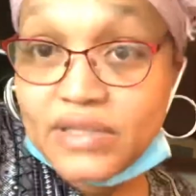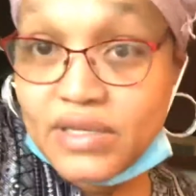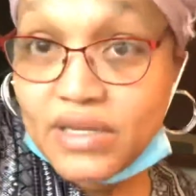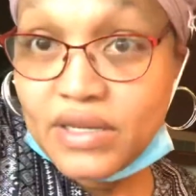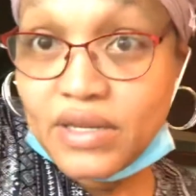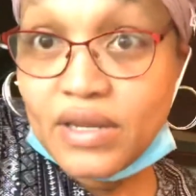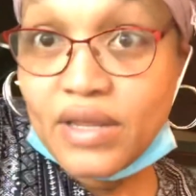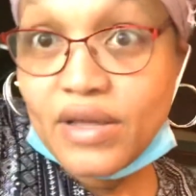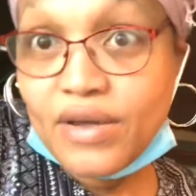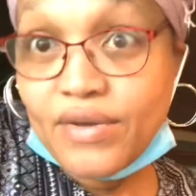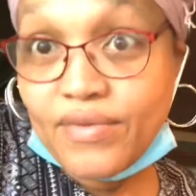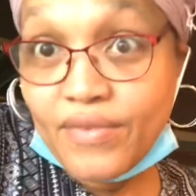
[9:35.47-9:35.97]

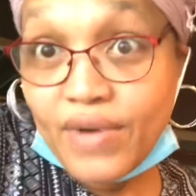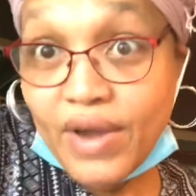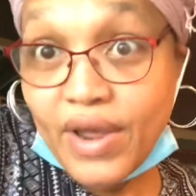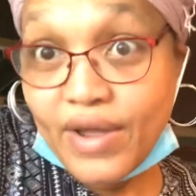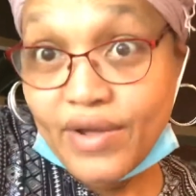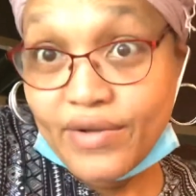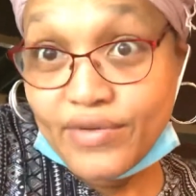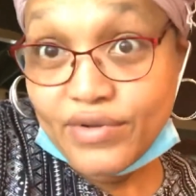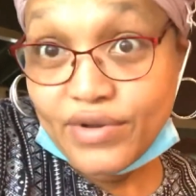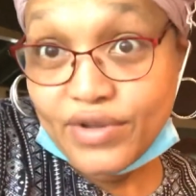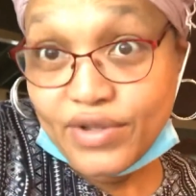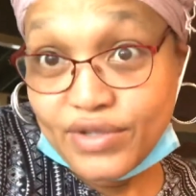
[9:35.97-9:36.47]
in there
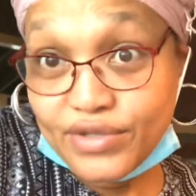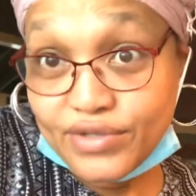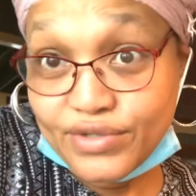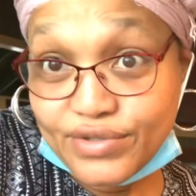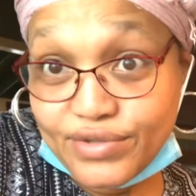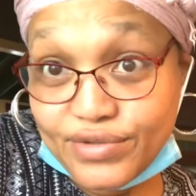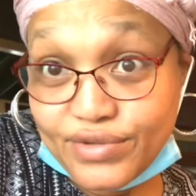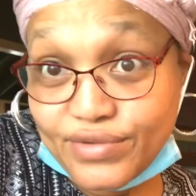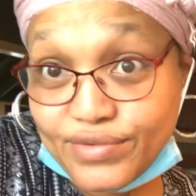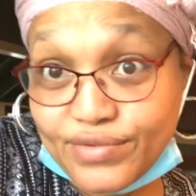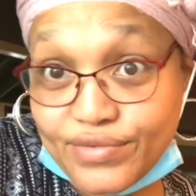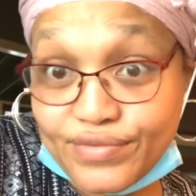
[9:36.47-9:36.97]
around us
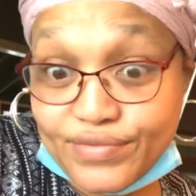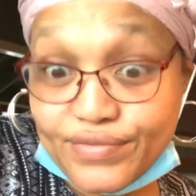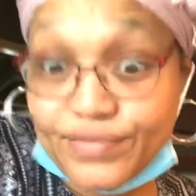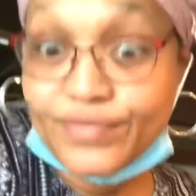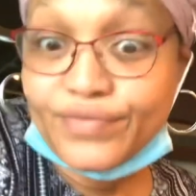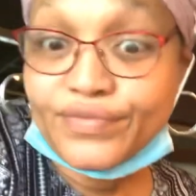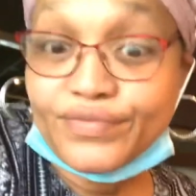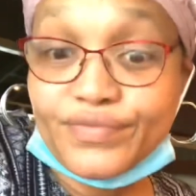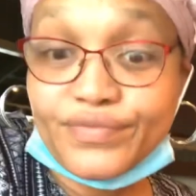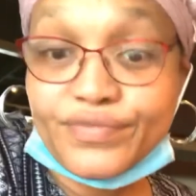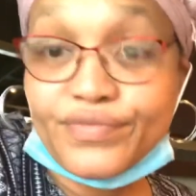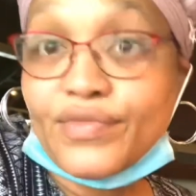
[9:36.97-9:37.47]
too.
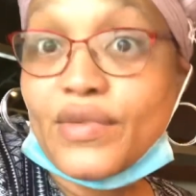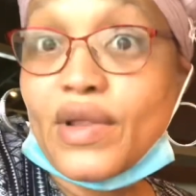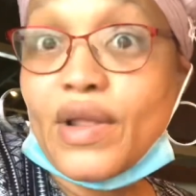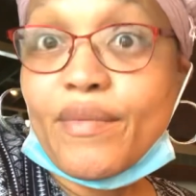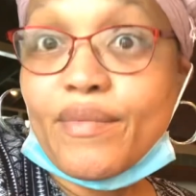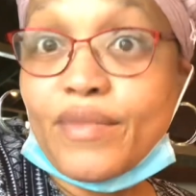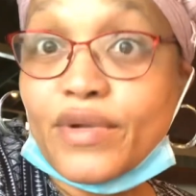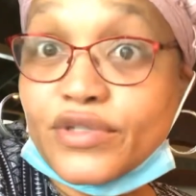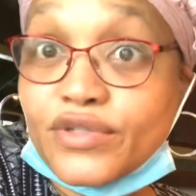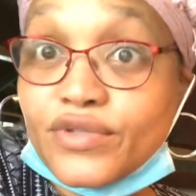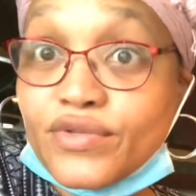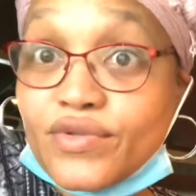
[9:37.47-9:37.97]

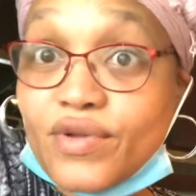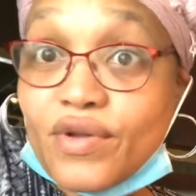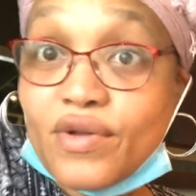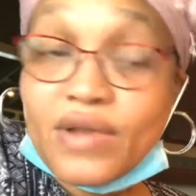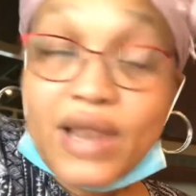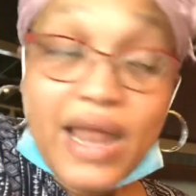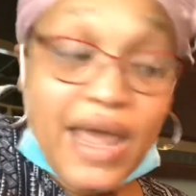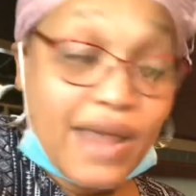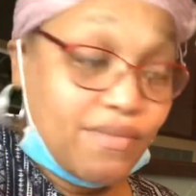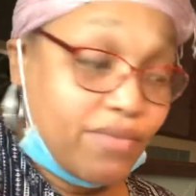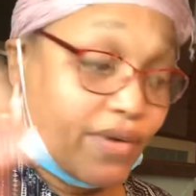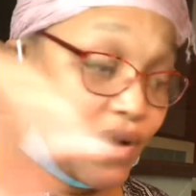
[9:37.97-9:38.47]
But you know
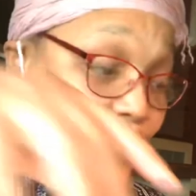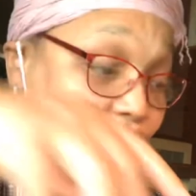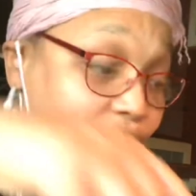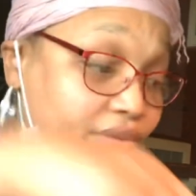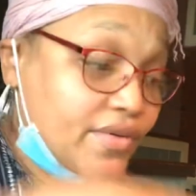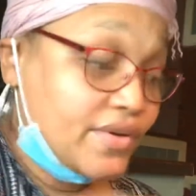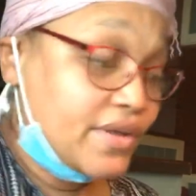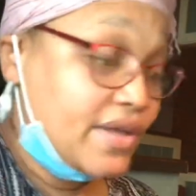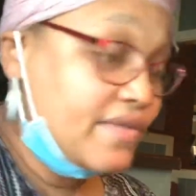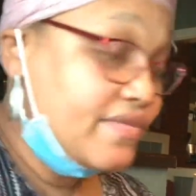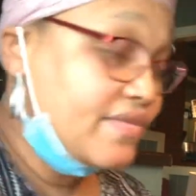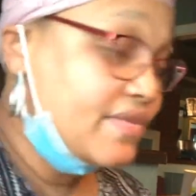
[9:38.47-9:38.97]
Library
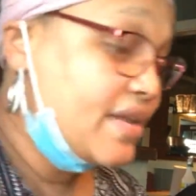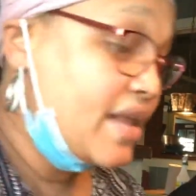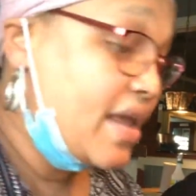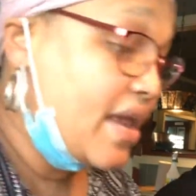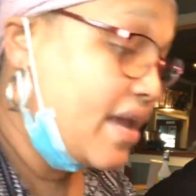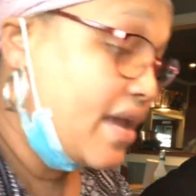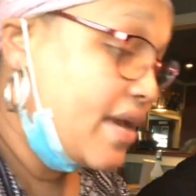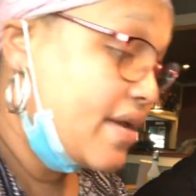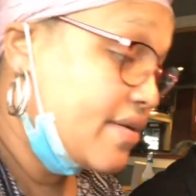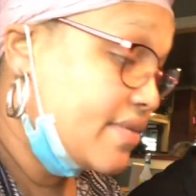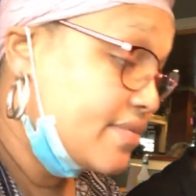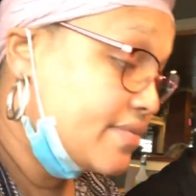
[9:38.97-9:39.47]
don't give a
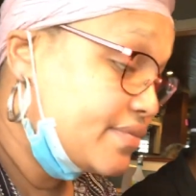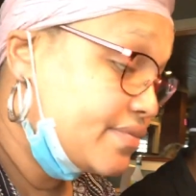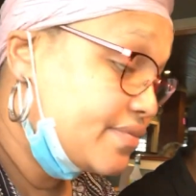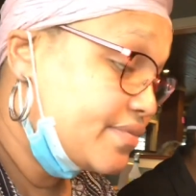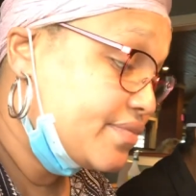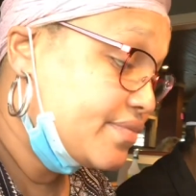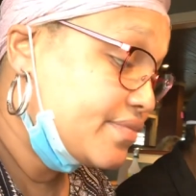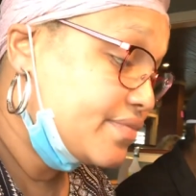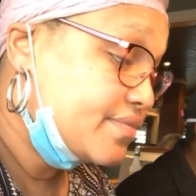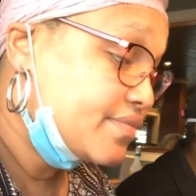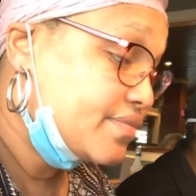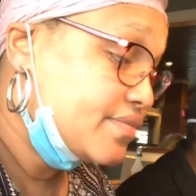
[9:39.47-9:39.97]
damn.
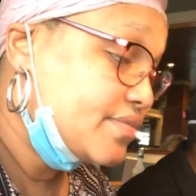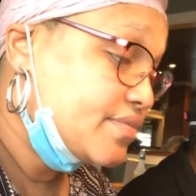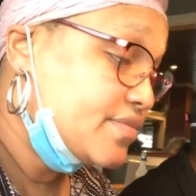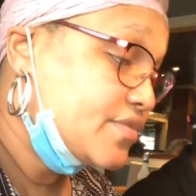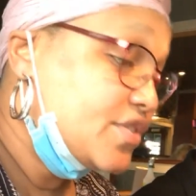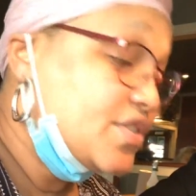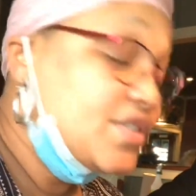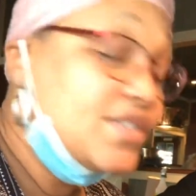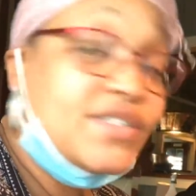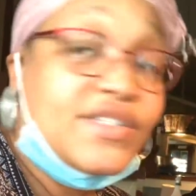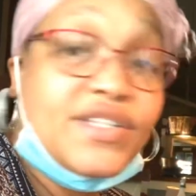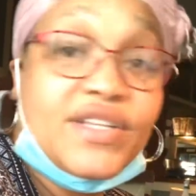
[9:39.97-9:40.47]

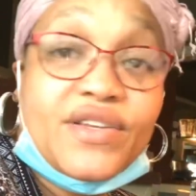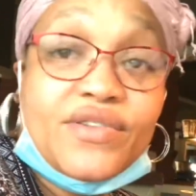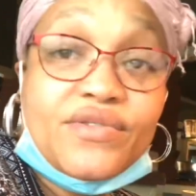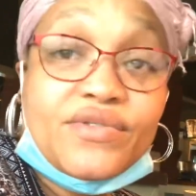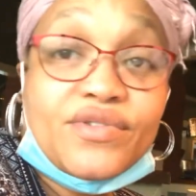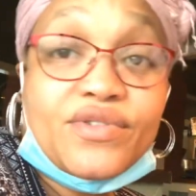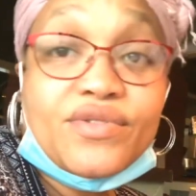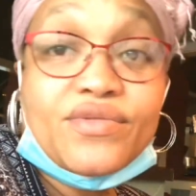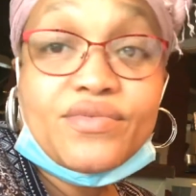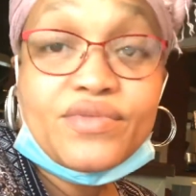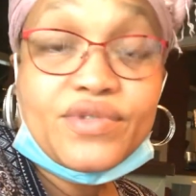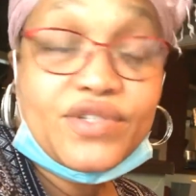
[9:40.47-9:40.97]
She still
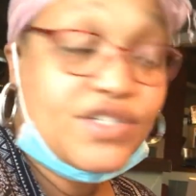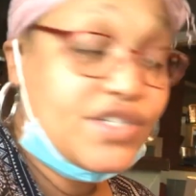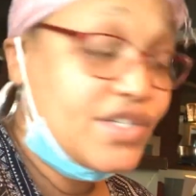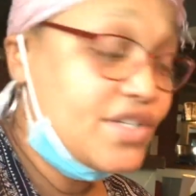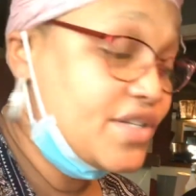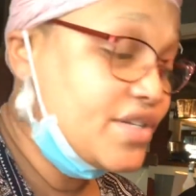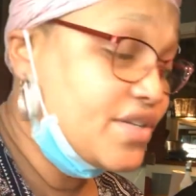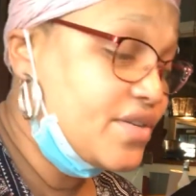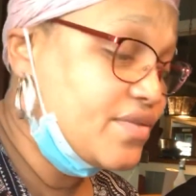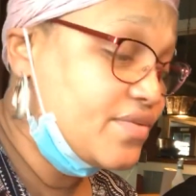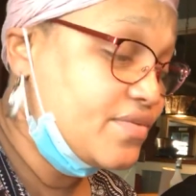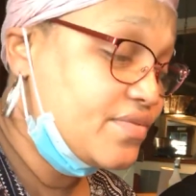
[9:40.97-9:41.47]
do what she
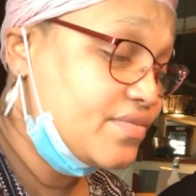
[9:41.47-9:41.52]
do.